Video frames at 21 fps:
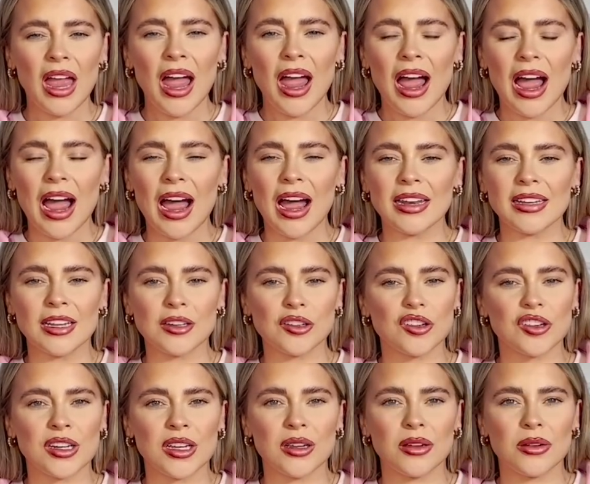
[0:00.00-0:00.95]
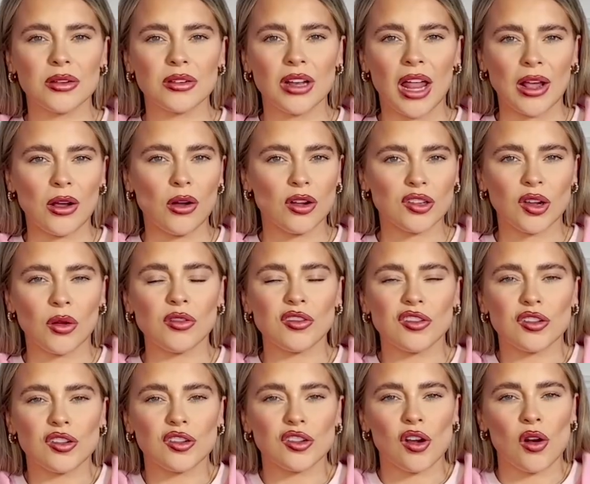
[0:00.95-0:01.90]
I literally, like, because I was
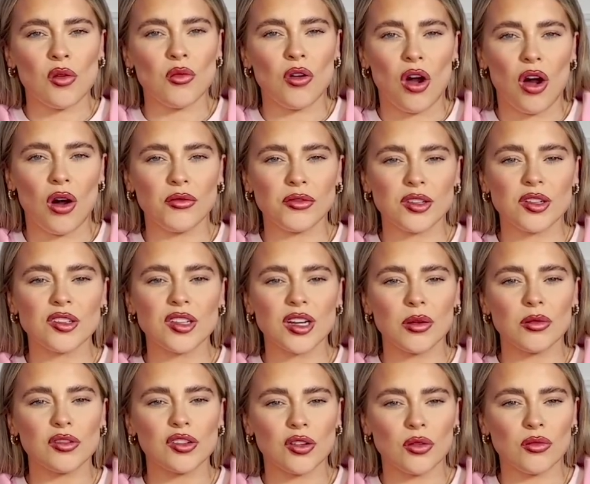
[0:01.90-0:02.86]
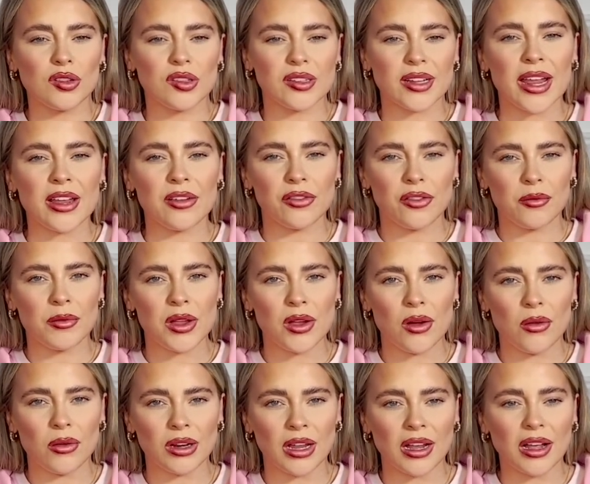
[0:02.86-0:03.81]
just so confident and I was so safe in me,
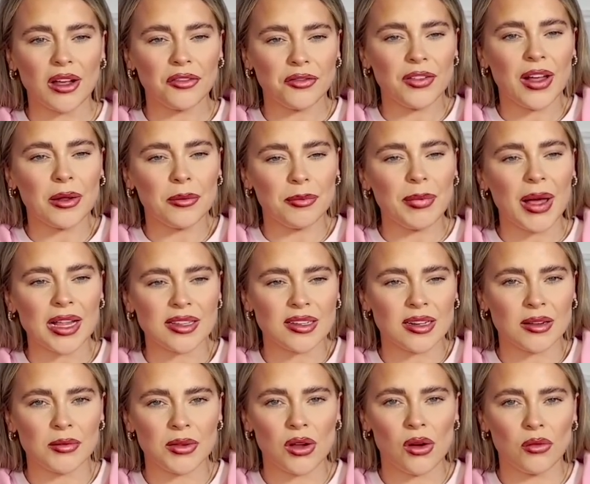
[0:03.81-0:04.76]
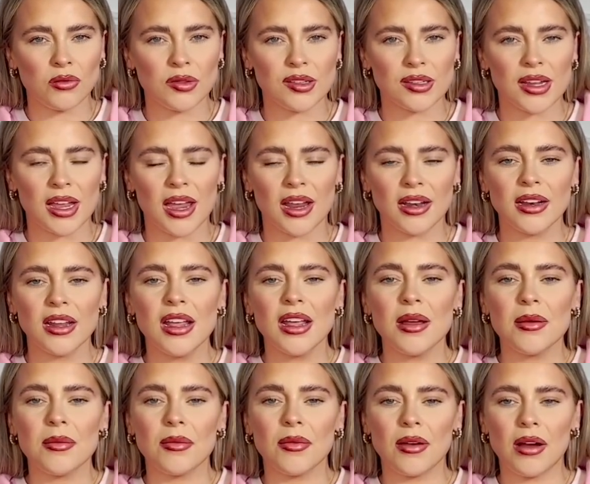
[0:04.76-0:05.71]
like, I felt better in my own skin.
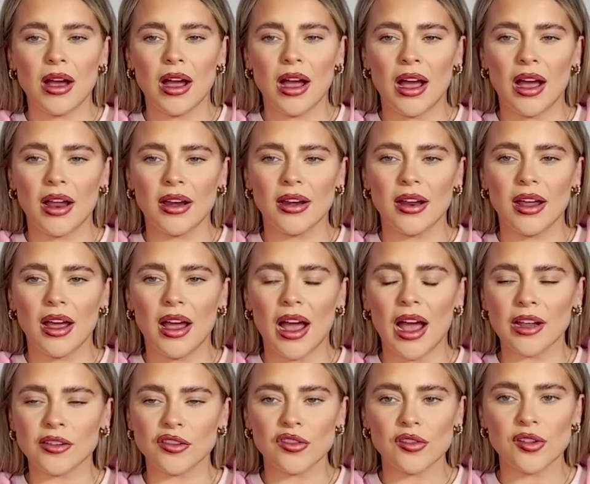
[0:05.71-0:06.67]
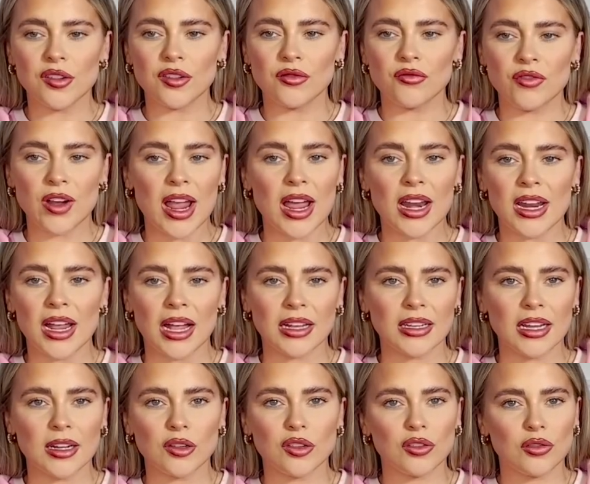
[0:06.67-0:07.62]
And I just really had,
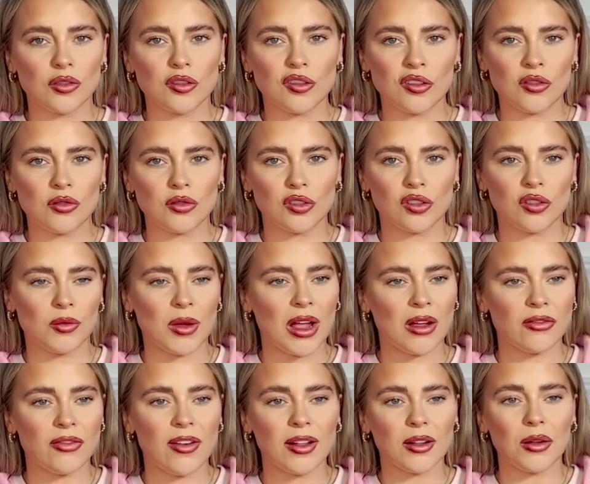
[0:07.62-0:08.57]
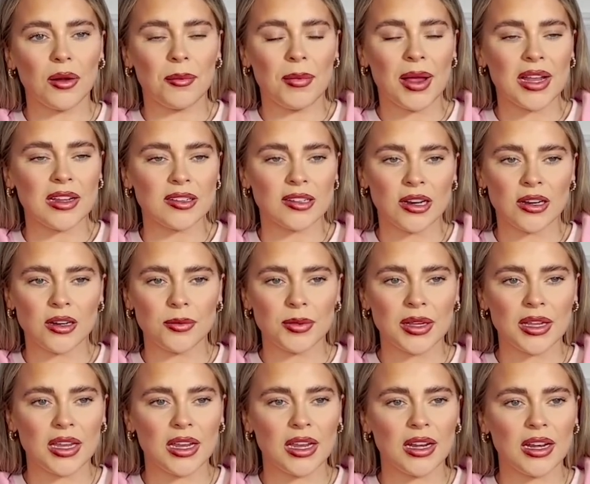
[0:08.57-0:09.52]
like, such a good summer. I felt amazing in a
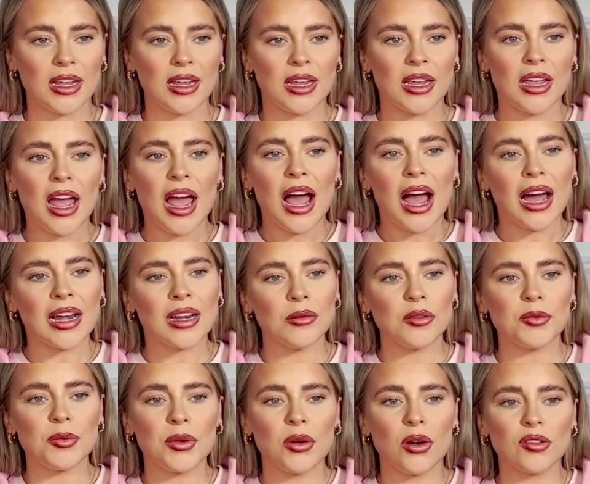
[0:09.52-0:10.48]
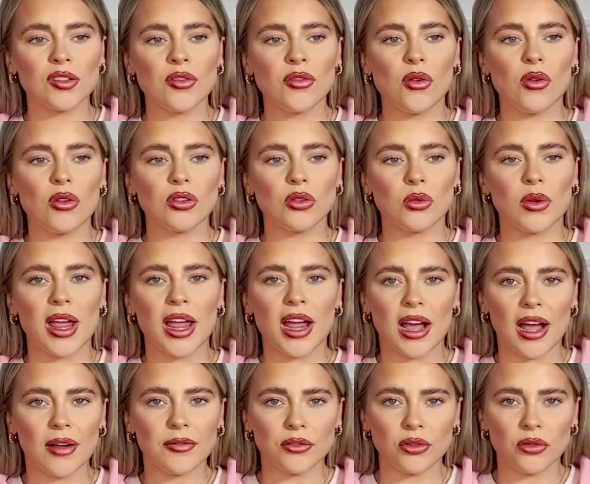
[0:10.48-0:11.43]
bikini. And it was because of all the work
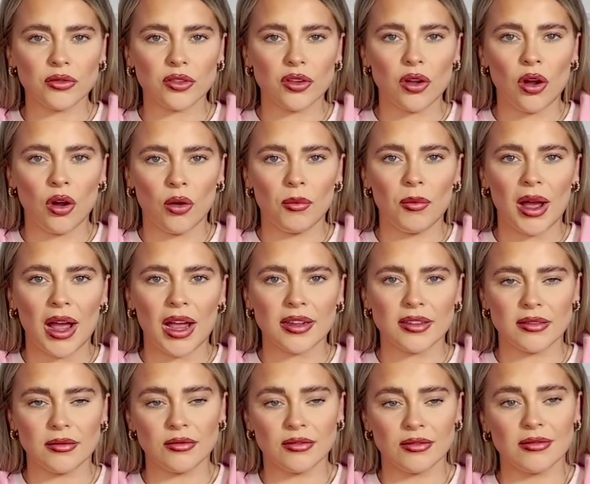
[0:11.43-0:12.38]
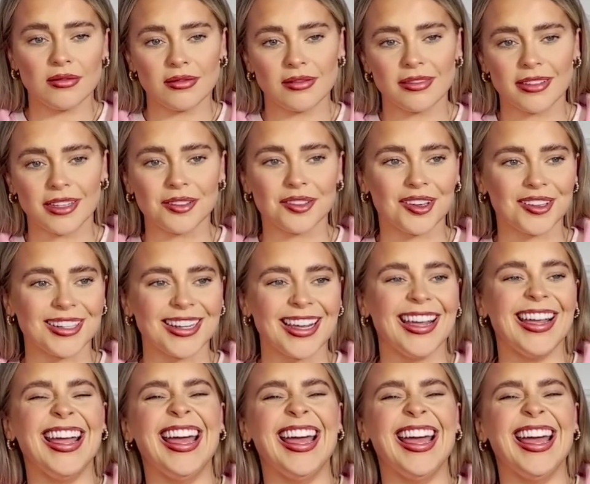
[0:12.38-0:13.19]
I've done on my, literally,